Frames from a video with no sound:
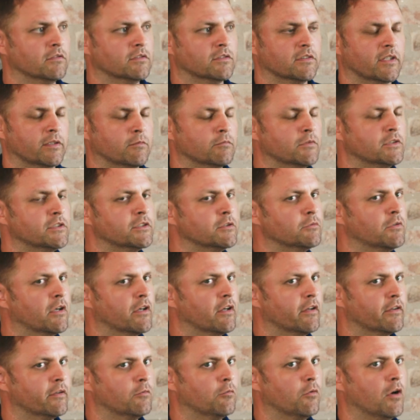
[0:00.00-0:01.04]
it's wouldn't you want
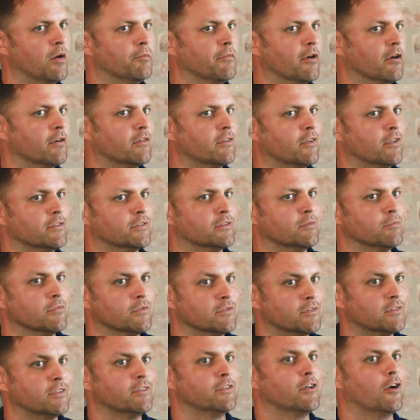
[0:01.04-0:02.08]
all the Walmart
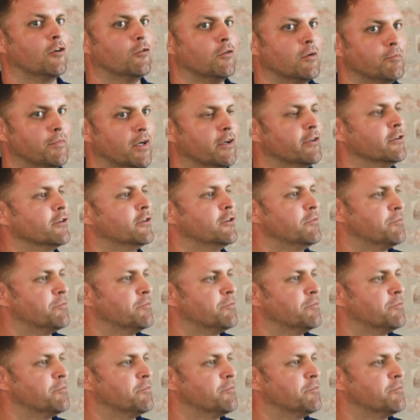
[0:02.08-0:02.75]
customers to know about your new